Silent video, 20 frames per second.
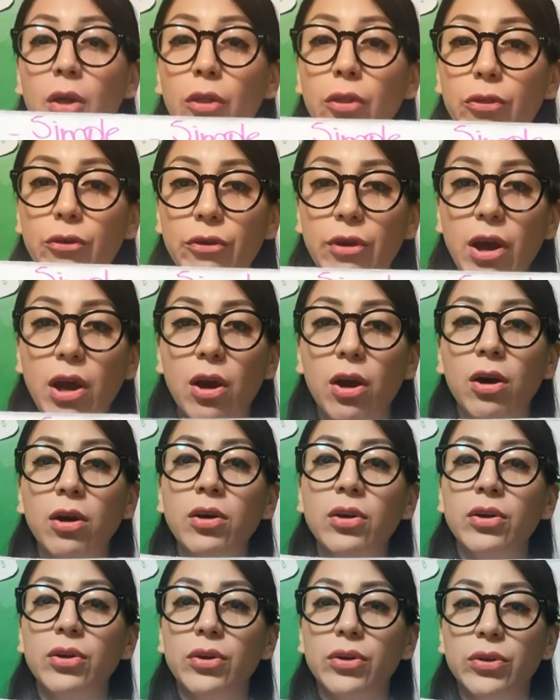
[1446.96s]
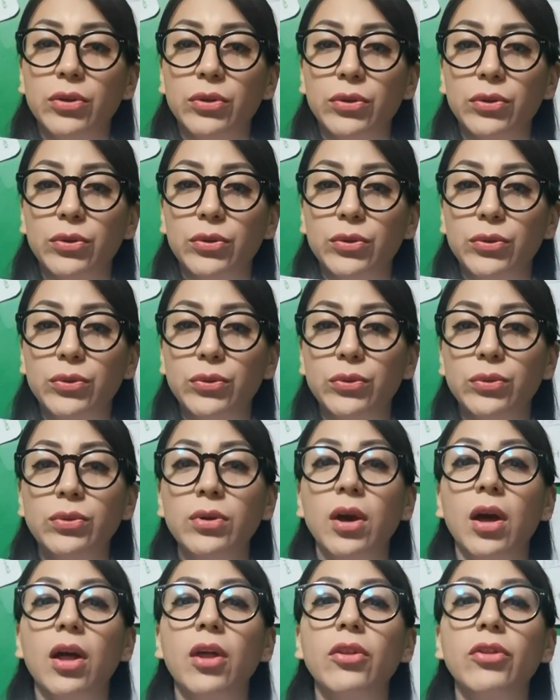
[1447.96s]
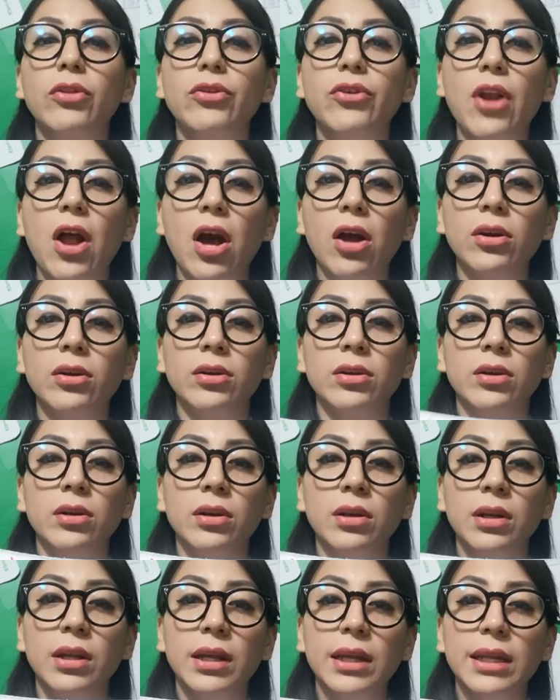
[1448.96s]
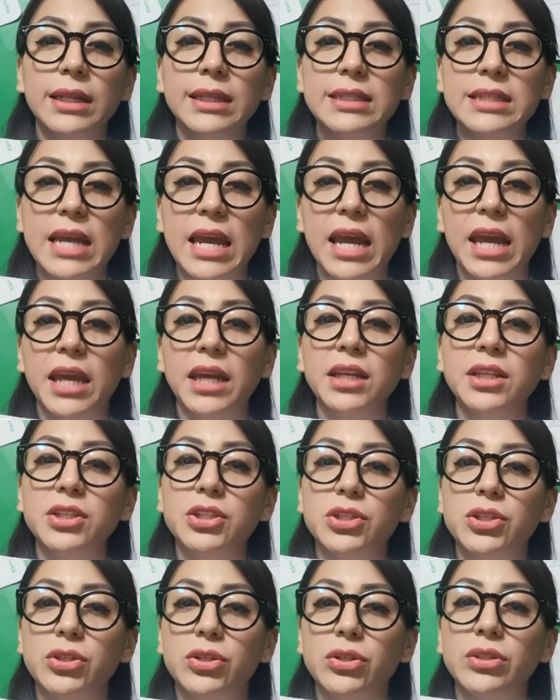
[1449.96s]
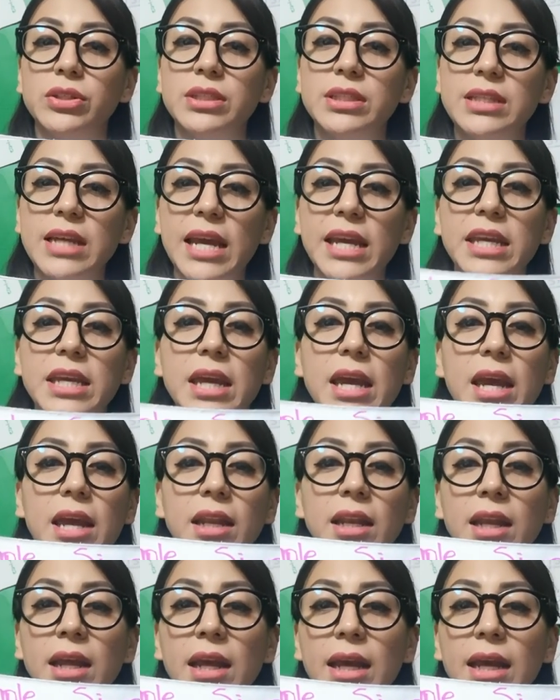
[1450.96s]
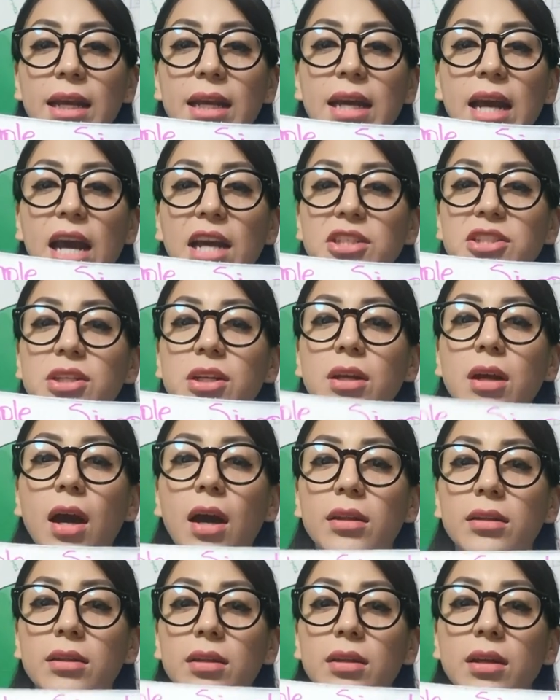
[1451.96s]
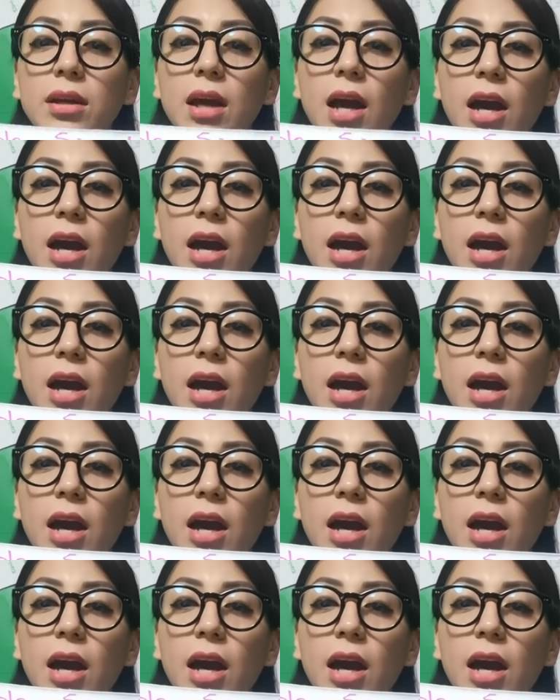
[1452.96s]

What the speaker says: draw, drew, drawn, take, took, taken, catch, caught,